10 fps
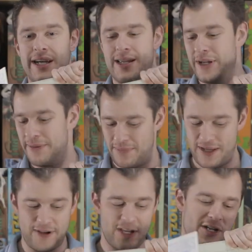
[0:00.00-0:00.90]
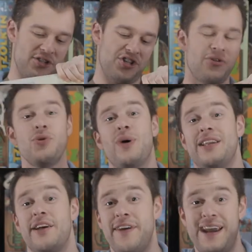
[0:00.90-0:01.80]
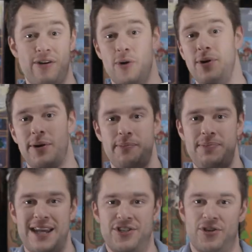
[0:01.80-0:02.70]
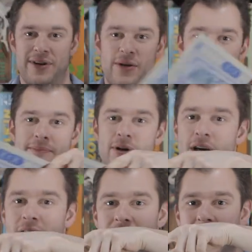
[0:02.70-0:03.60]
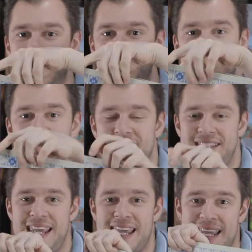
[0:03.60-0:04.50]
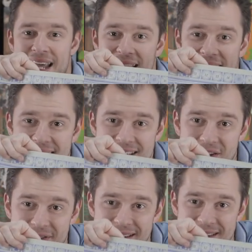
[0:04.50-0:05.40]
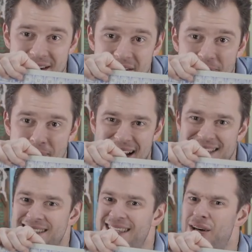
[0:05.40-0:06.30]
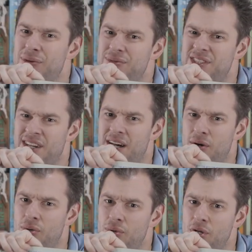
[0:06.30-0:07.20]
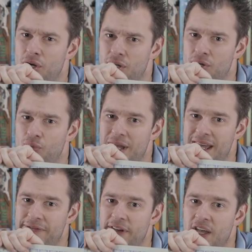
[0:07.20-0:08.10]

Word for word: I mean, if I can't show you well enough here, I'll put up a picture anyway, but you can see that it's got this kind of pastel-style look with,